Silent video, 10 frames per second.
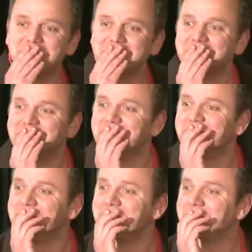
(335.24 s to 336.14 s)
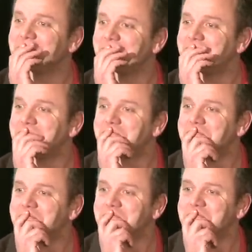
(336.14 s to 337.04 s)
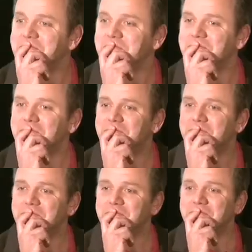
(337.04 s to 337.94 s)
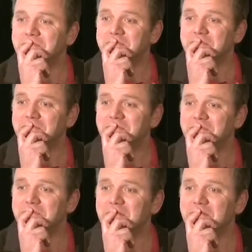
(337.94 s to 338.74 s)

Nothing is said.